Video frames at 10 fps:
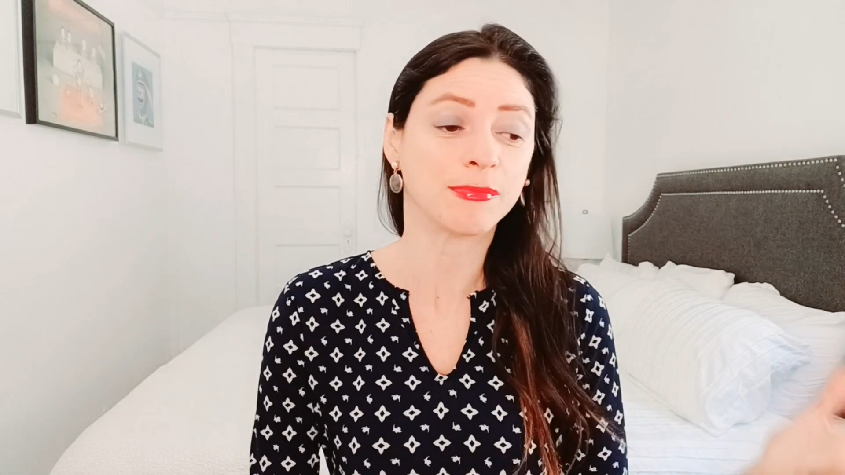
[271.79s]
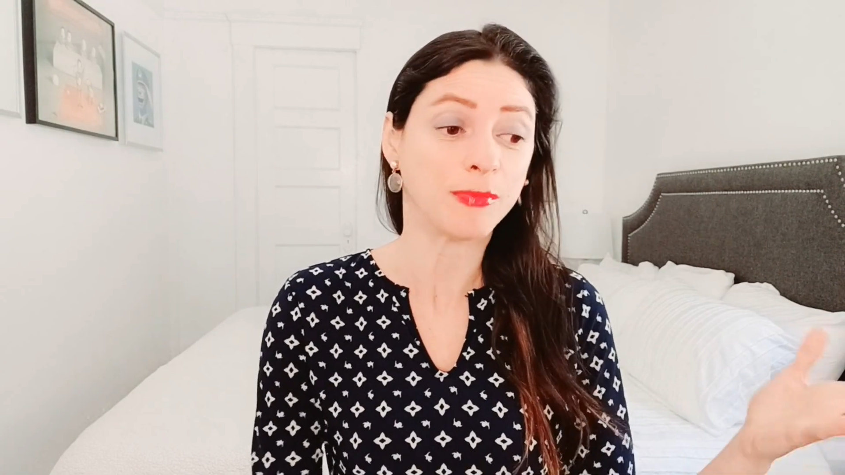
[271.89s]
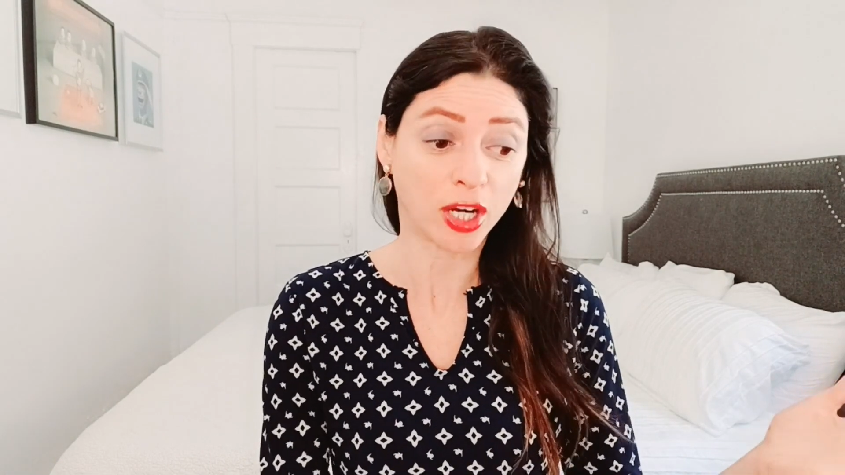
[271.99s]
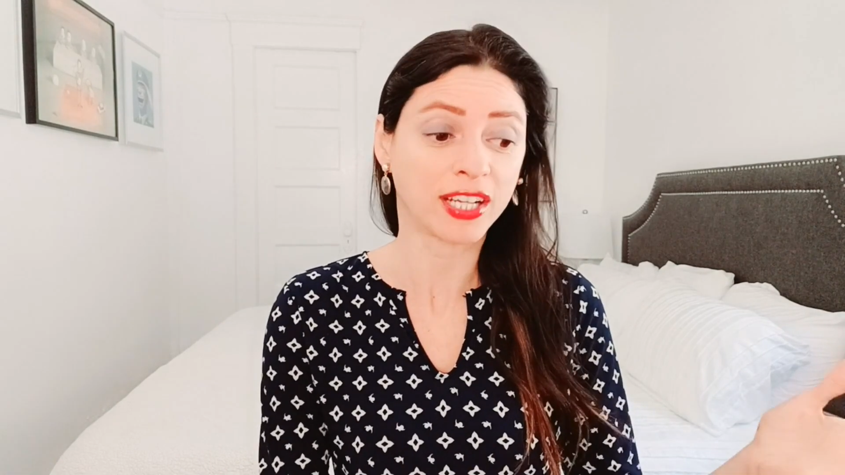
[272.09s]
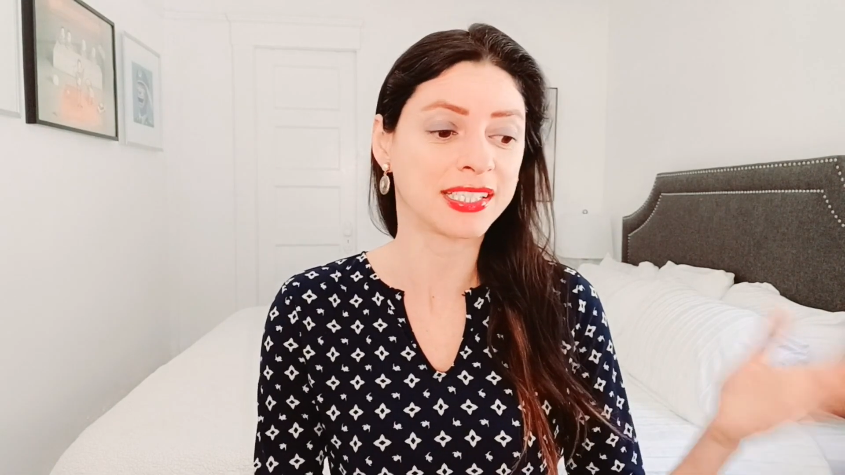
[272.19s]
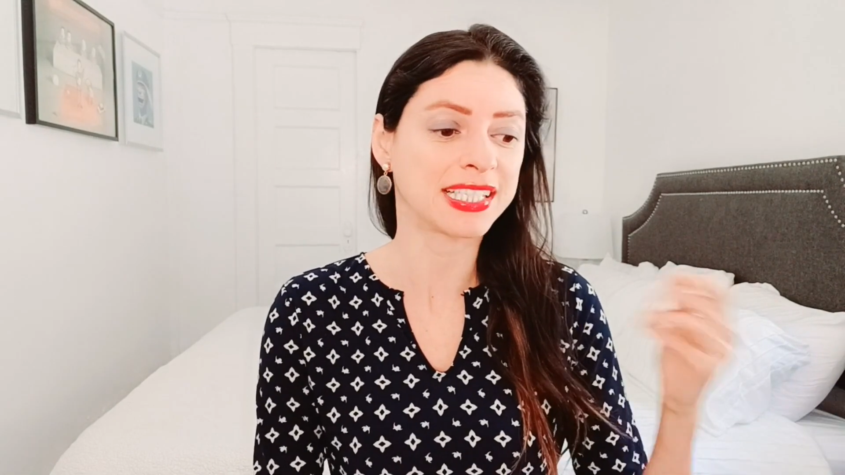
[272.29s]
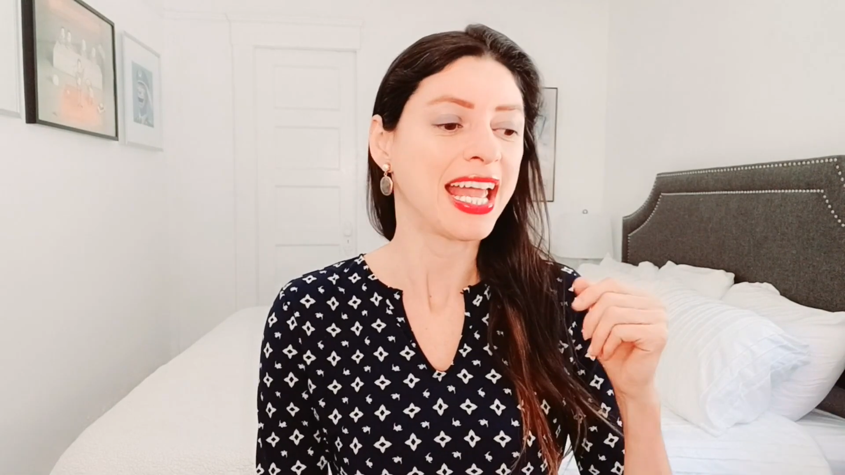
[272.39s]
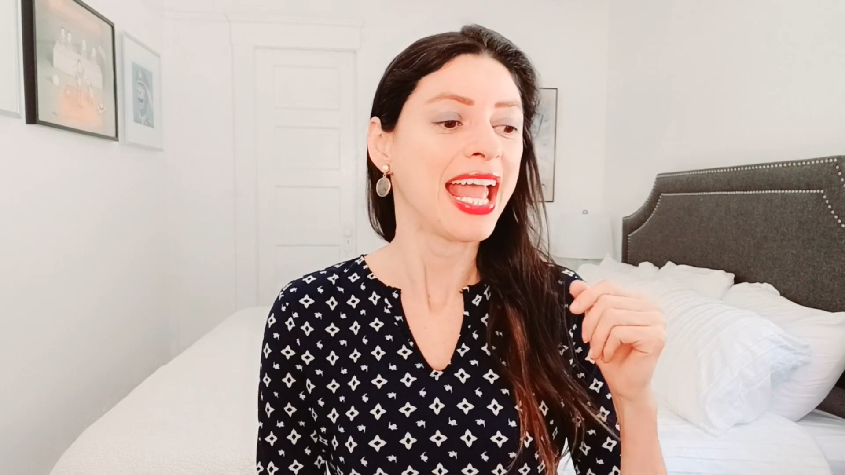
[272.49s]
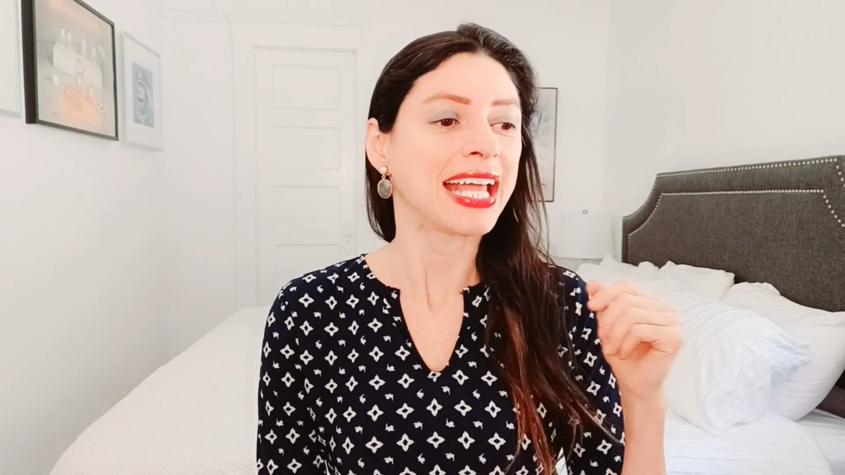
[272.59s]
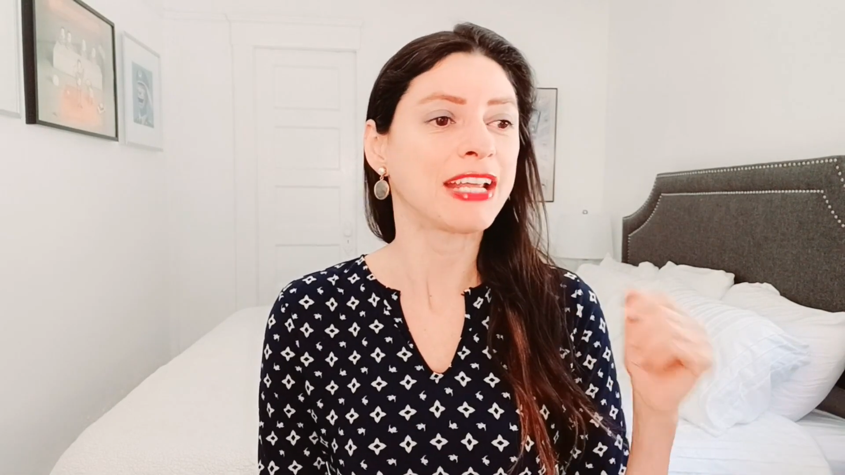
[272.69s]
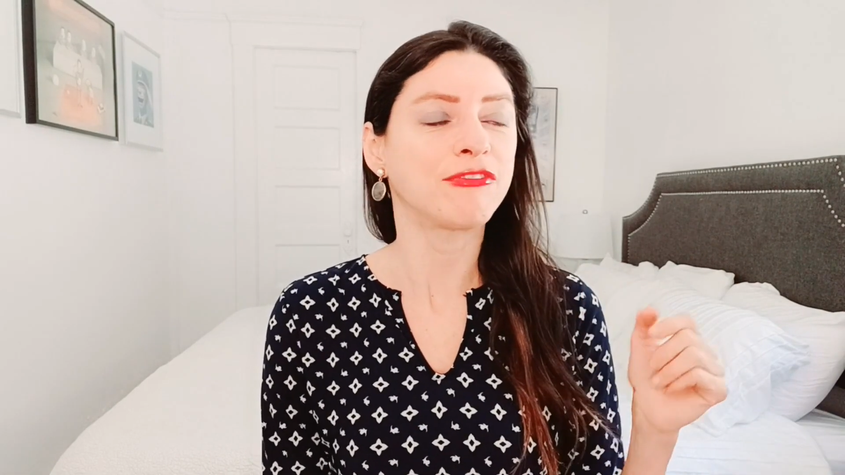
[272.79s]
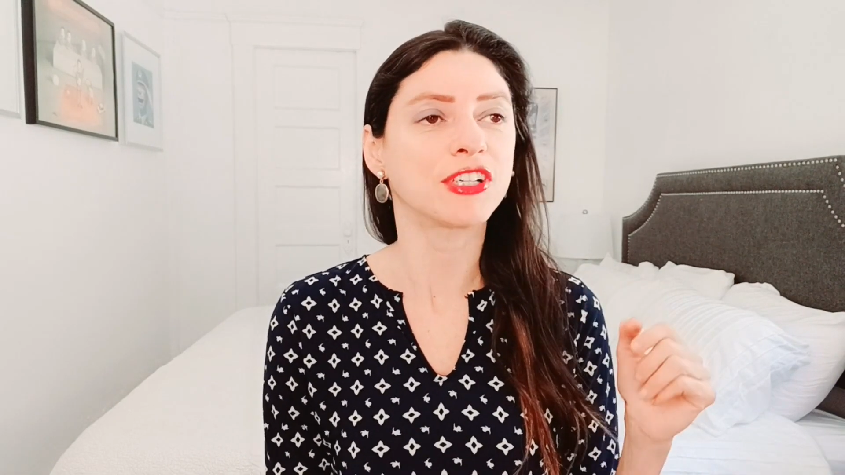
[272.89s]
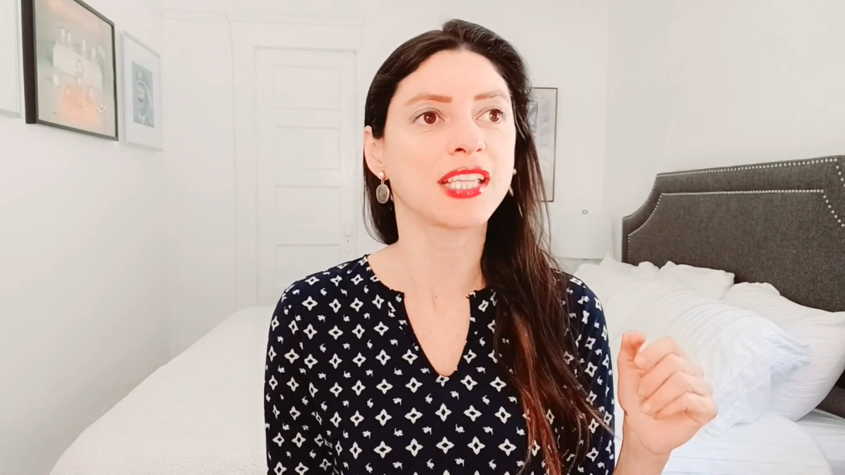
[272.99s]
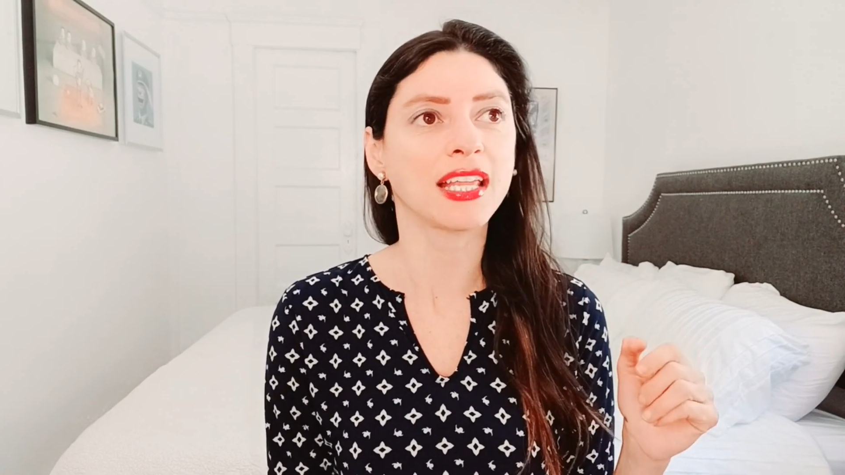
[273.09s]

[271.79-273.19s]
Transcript: And at first I